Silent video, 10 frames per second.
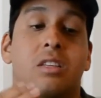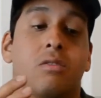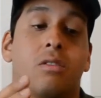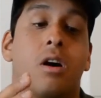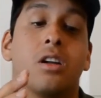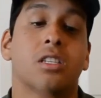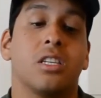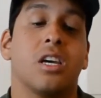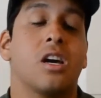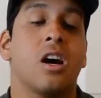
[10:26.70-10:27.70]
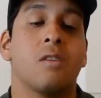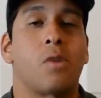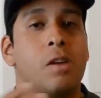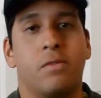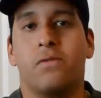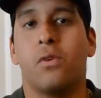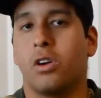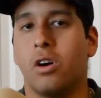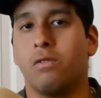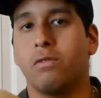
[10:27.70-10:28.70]
Honestly, I got them right before
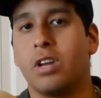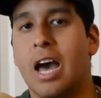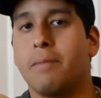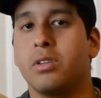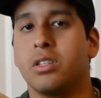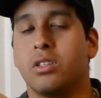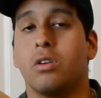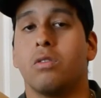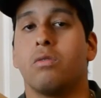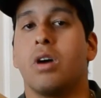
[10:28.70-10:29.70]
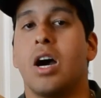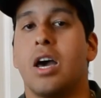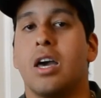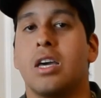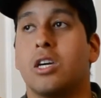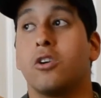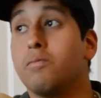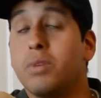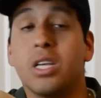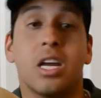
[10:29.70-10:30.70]
COVID happened, so it could
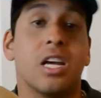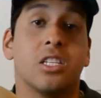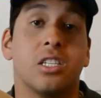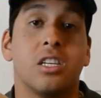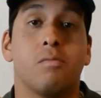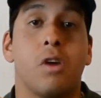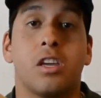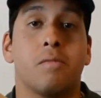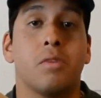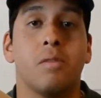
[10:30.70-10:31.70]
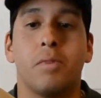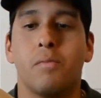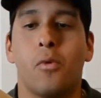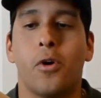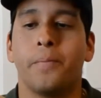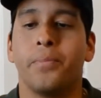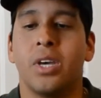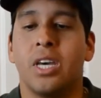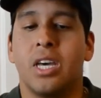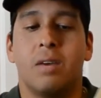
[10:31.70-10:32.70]
be that I just need to break them in a bit more.
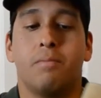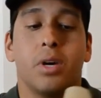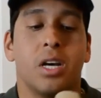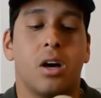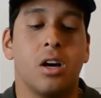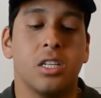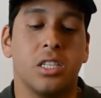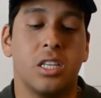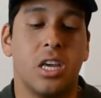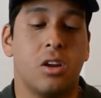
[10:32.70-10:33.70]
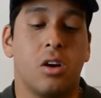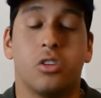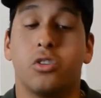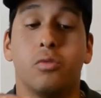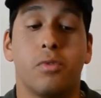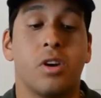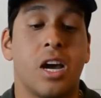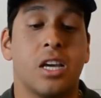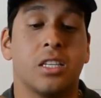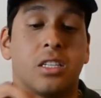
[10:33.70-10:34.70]
But honestly, they are super
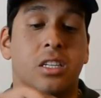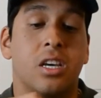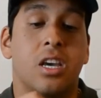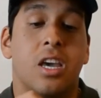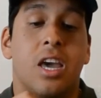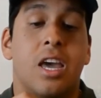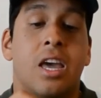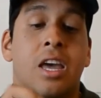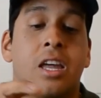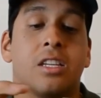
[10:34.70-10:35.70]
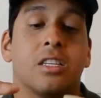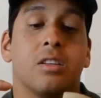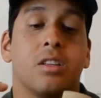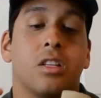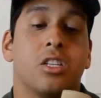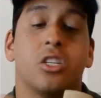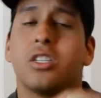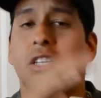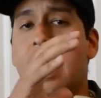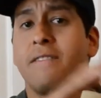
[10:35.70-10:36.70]
nice, and just
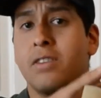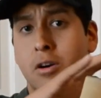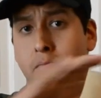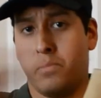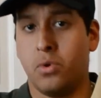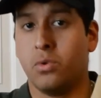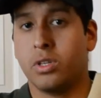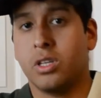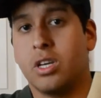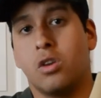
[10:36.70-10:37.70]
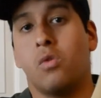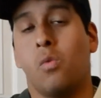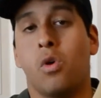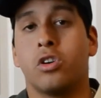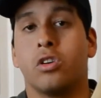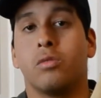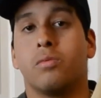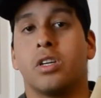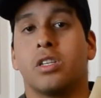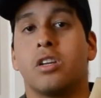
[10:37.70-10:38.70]
having a boot in your wardrobe
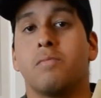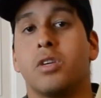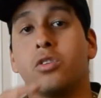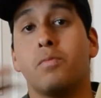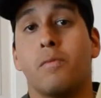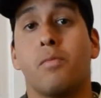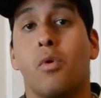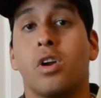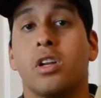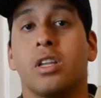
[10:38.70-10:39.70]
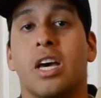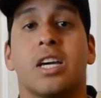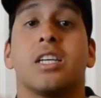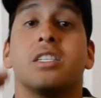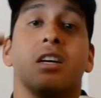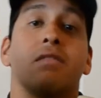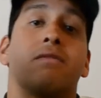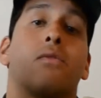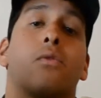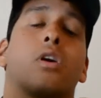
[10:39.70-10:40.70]
is going to be super important, like I said,
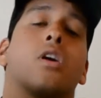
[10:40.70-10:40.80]
for